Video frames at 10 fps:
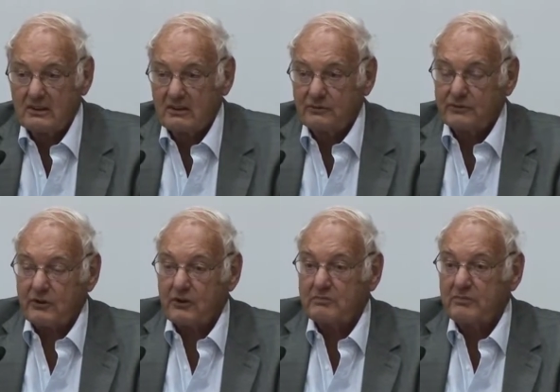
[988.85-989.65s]
uh,
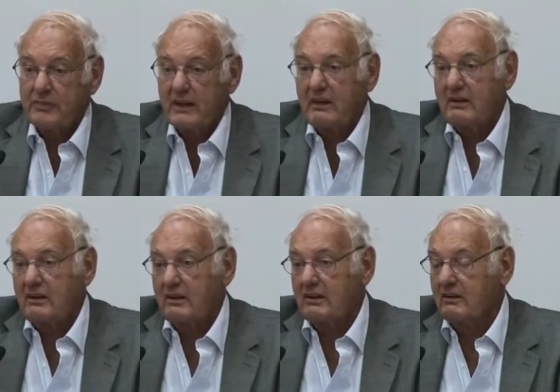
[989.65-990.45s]
from
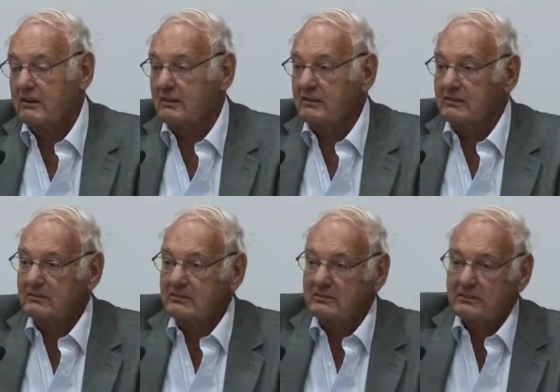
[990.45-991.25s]
uh,
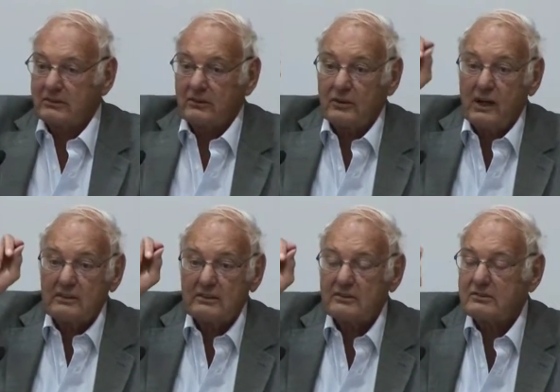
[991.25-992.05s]
the
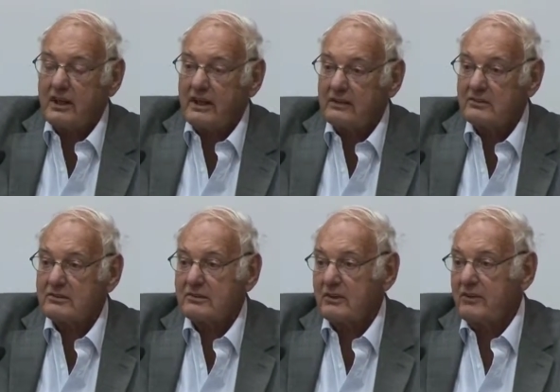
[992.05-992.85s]
United
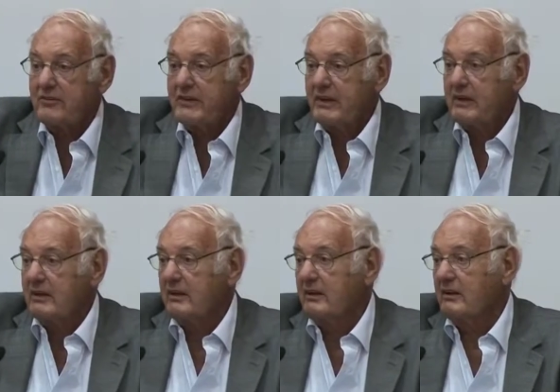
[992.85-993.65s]
States
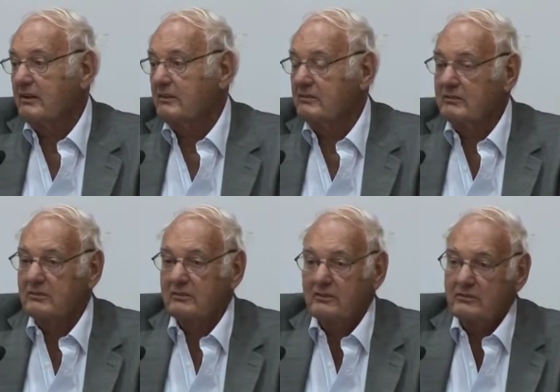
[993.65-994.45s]

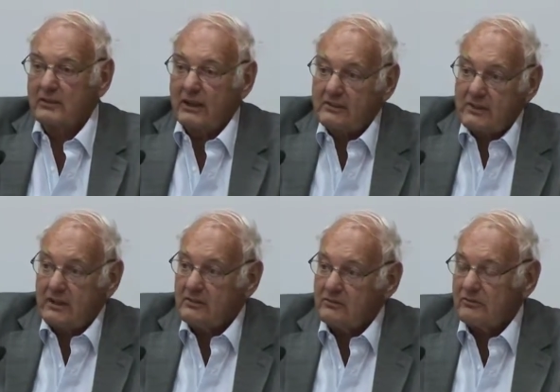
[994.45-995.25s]
and
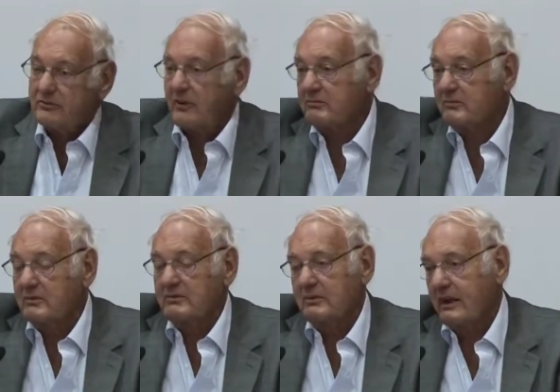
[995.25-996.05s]
then from
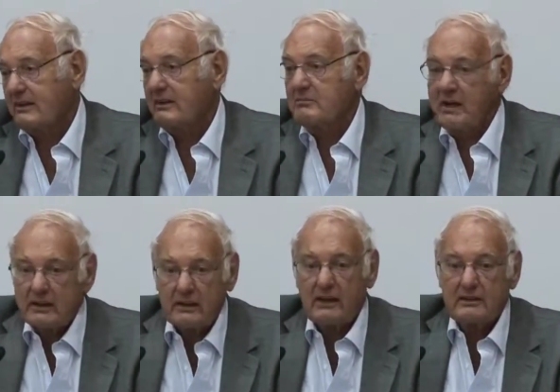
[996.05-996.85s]
Latin
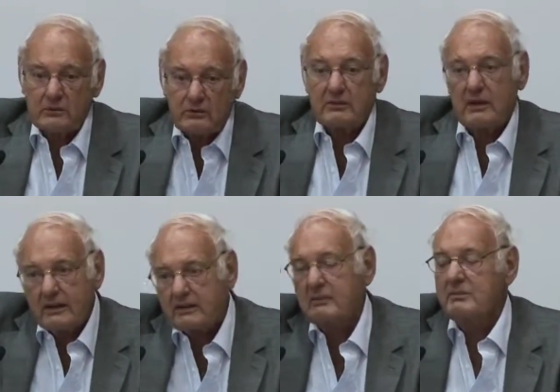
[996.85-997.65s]
America, it was a
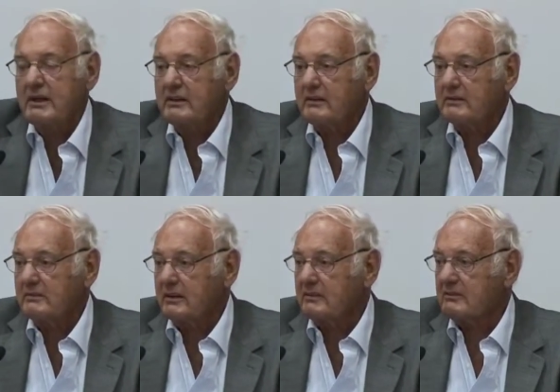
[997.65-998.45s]
Latin
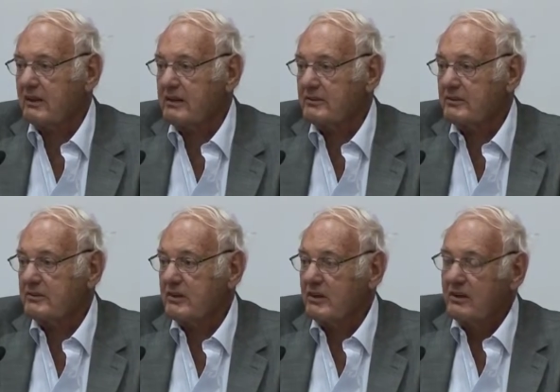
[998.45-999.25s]
American debt crisis,
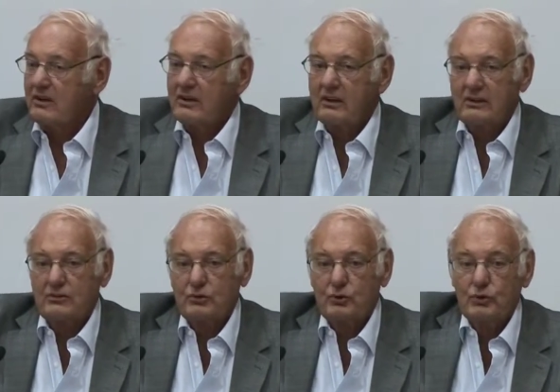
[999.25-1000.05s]
uh,
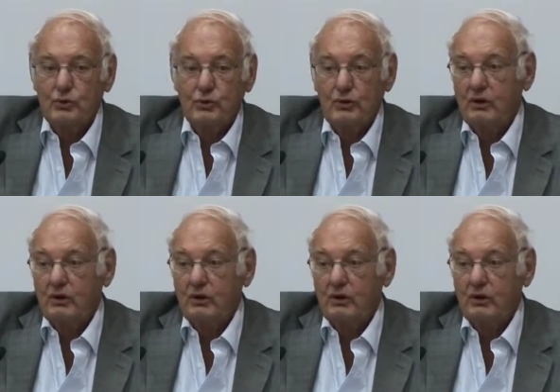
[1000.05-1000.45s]
to